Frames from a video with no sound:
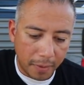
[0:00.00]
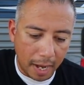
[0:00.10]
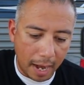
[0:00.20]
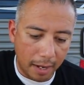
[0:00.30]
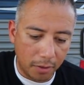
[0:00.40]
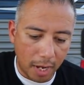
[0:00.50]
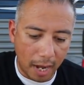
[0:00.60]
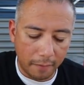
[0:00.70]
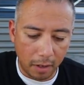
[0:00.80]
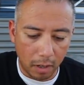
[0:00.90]
and you
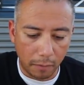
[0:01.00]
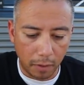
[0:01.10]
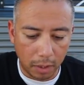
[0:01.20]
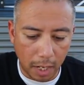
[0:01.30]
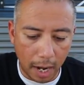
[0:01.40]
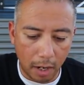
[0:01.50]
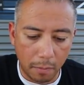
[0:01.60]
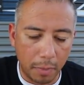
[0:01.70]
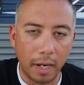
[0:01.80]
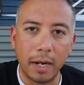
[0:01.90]
have it on the front tire,
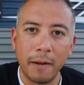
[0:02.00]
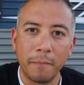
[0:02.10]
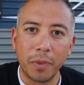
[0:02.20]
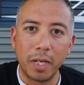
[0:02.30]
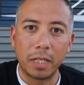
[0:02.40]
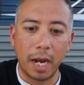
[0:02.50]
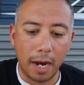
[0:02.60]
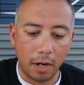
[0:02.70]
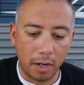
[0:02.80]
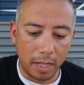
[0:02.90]
but a
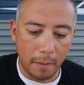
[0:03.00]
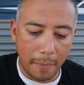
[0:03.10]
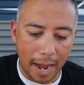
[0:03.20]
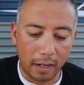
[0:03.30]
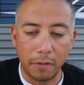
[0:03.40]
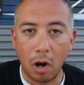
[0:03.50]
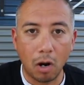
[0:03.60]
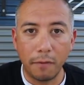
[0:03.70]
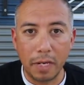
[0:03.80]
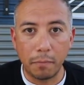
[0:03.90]
tire in the back of the
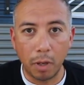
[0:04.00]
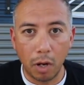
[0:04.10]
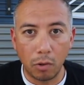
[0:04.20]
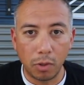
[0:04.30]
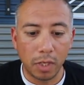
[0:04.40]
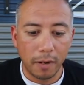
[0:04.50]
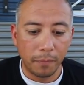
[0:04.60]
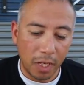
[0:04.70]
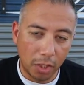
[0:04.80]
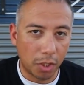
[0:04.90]
RV blows,
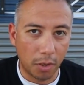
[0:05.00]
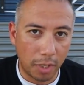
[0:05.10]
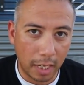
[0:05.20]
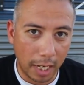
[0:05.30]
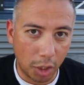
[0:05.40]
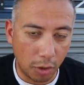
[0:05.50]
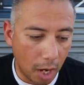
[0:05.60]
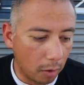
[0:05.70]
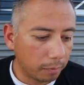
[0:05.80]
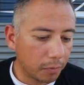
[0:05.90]
it's still going to let you
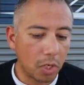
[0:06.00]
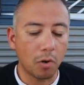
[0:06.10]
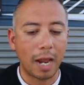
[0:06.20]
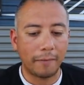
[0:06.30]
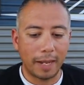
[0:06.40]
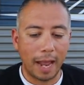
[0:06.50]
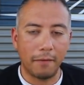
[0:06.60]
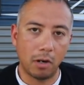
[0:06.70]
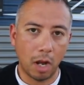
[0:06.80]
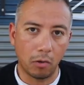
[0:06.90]
know. You don't have to
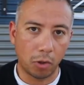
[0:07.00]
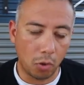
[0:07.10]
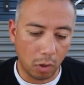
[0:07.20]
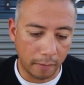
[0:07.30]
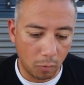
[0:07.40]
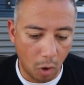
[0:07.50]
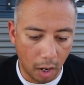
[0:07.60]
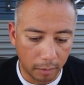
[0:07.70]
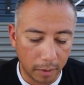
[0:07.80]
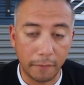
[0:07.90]
have it on auto scroll
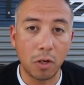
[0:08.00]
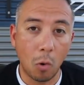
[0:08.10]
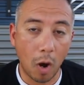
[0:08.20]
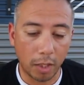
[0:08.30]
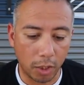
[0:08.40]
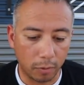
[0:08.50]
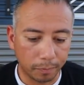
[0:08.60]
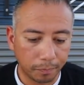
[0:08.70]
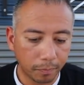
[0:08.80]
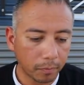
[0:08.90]
if you don't want to.
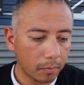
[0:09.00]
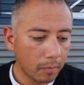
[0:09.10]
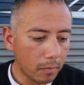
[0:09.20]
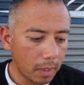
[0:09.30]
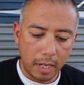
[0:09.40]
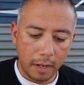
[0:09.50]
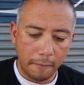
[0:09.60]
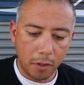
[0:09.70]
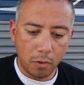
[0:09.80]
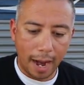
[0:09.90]

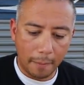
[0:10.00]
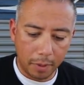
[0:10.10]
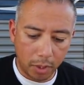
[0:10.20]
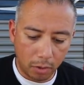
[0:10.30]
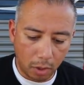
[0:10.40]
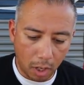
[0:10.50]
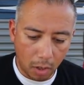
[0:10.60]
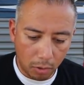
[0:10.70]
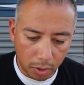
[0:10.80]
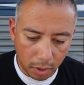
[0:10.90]
If you happen to
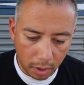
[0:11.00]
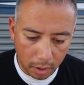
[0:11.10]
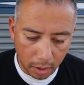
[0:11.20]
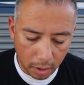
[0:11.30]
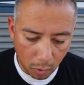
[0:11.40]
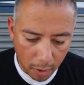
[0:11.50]
close the